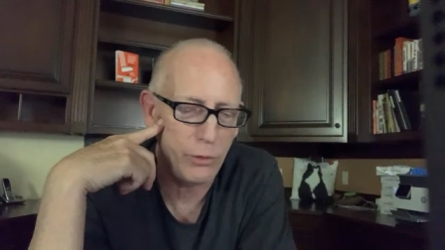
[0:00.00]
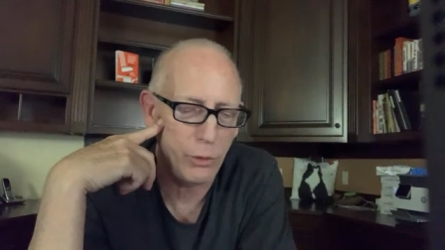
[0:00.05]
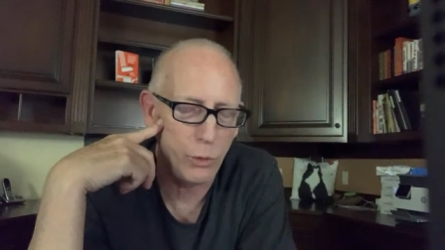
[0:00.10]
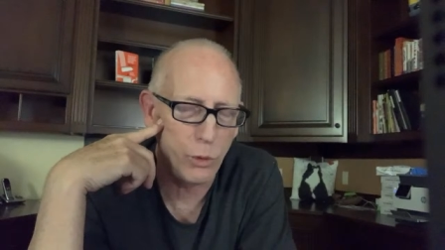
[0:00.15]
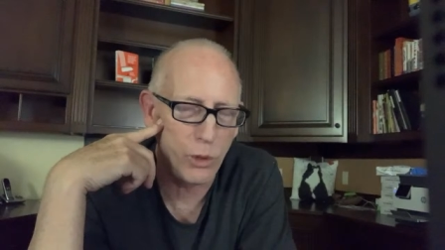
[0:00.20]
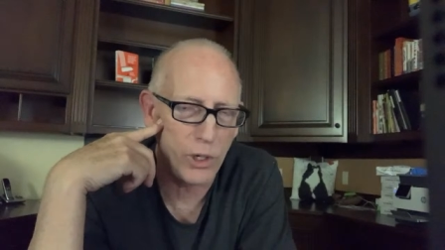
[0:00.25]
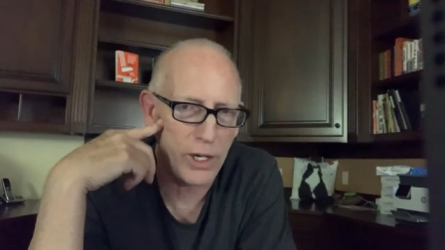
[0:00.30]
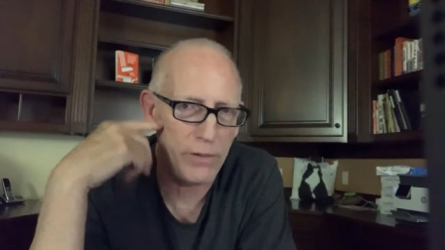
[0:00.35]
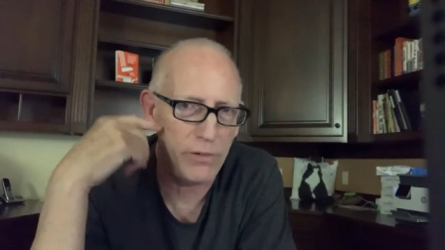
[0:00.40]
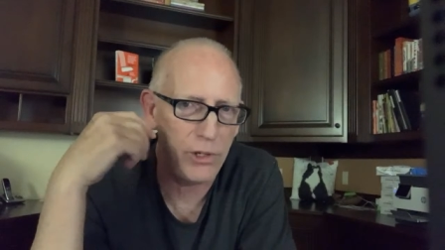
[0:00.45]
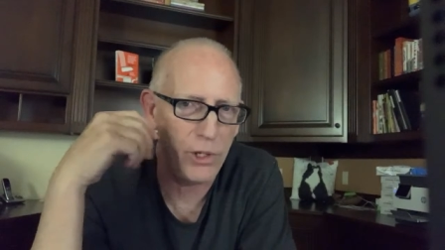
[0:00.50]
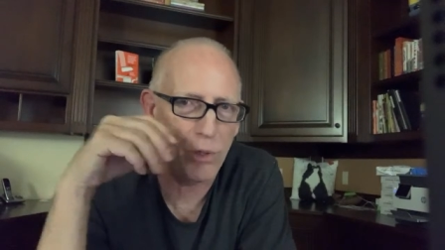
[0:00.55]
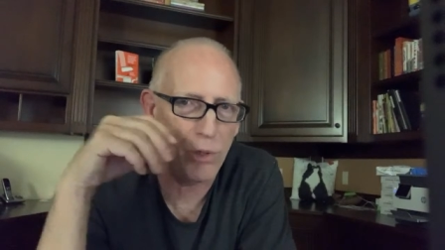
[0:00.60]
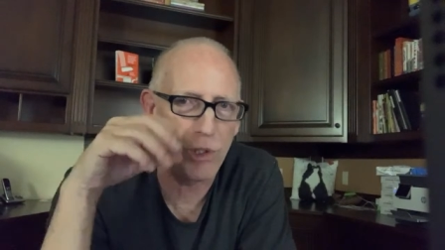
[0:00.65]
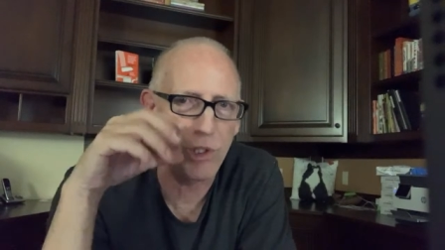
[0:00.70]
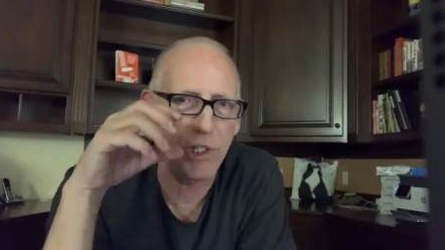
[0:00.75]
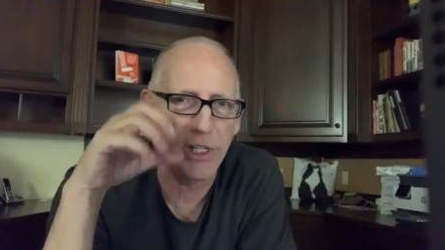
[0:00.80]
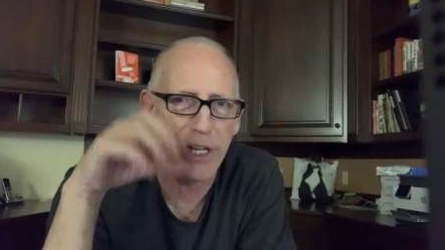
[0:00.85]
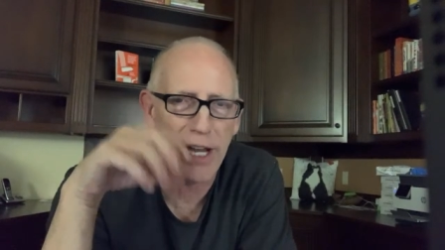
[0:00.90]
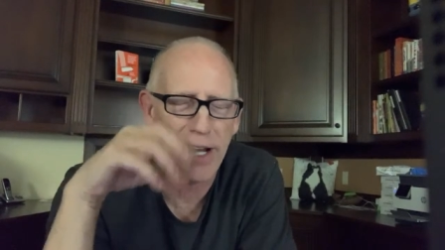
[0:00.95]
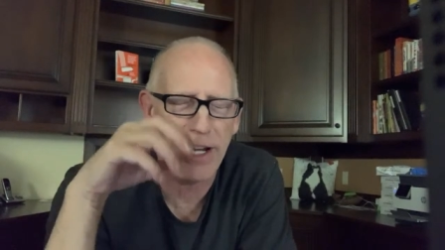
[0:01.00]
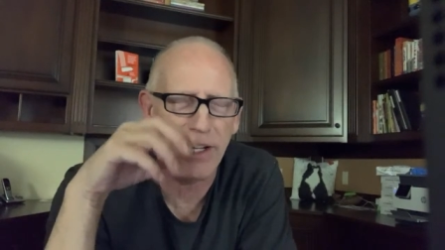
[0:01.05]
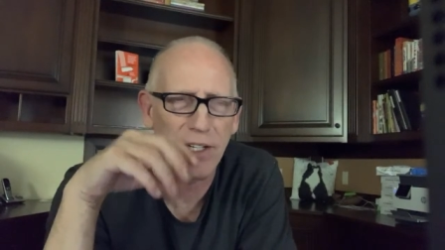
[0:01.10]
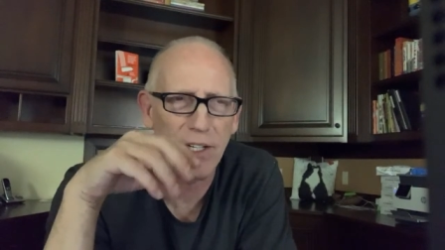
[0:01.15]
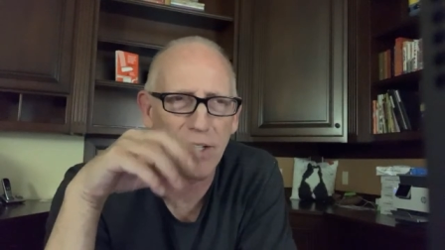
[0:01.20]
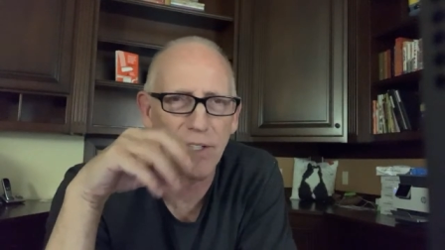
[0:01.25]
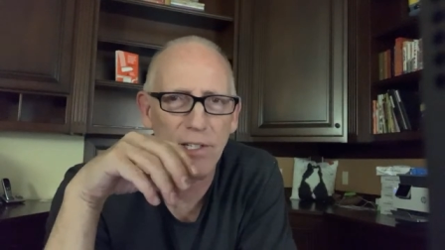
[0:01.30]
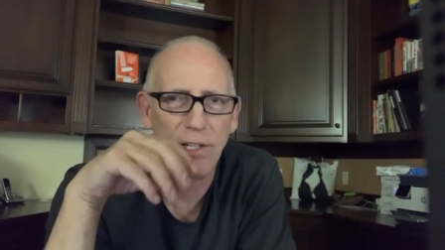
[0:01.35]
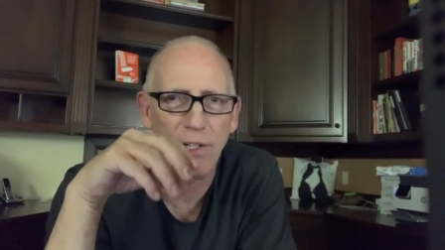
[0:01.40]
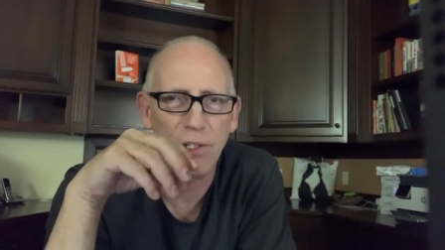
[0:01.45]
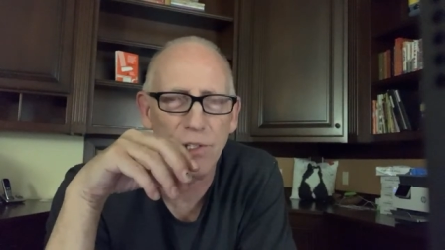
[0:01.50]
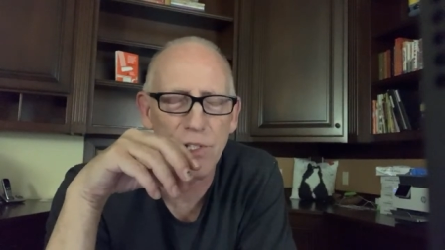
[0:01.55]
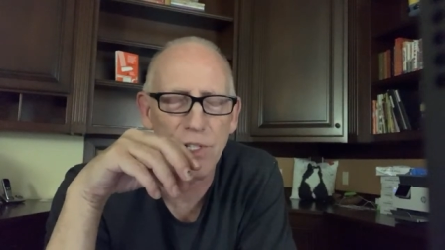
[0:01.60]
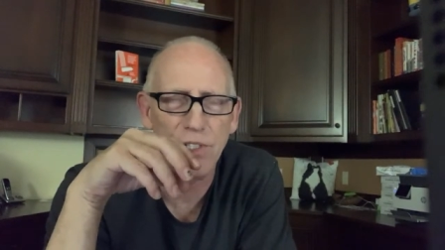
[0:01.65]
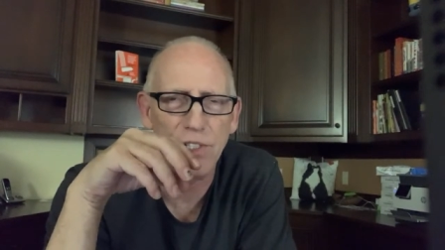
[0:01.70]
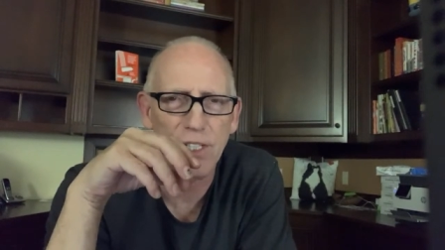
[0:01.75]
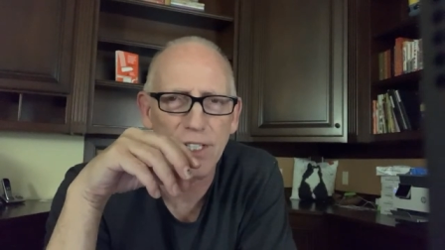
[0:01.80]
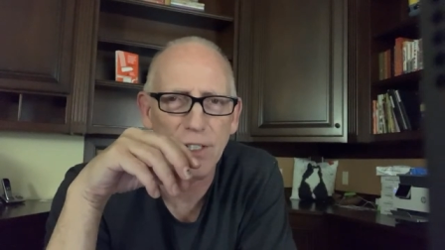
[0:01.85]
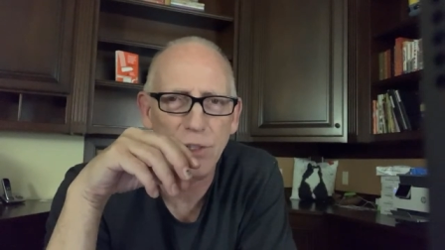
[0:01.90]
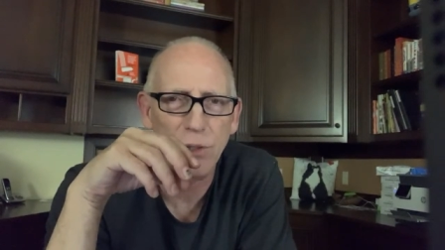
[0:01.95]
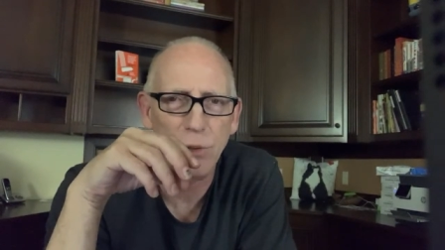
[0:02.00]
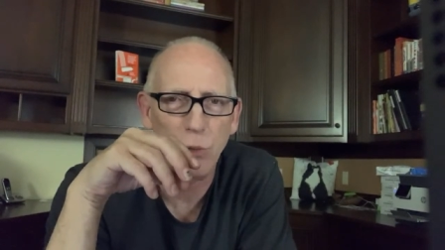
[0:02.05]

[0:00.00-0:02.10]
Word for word: whatever your genetic intelligence is,